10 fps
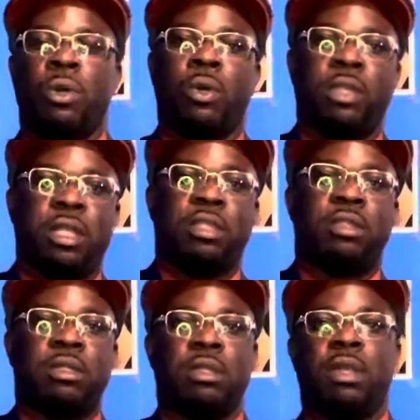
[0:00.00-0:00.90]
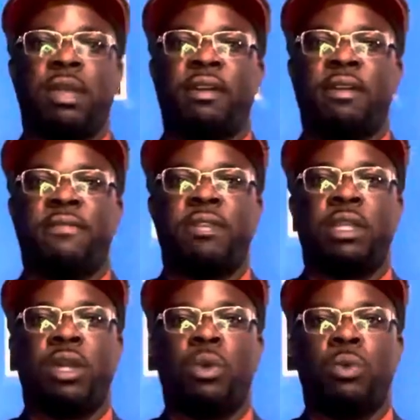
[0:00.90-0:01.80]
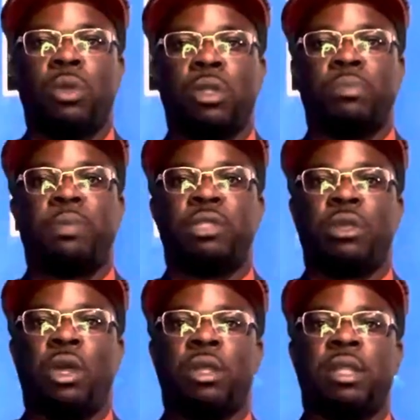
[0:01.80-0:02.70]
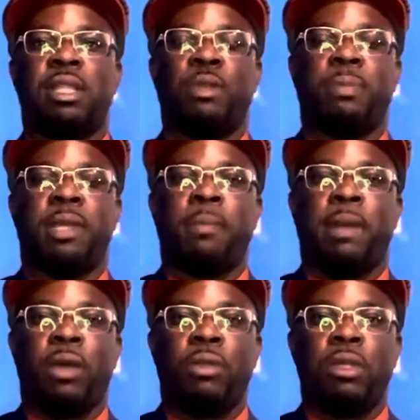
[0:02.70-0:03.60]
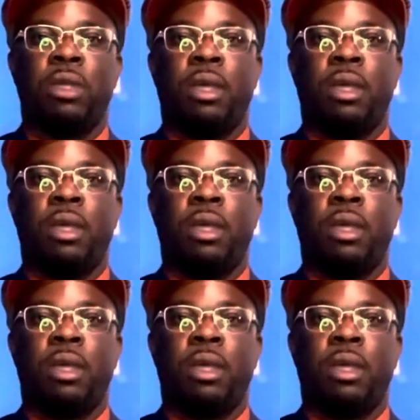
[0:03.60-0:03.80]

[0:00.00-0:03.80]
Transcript: On this uh, video, we're going to be talking a little bit about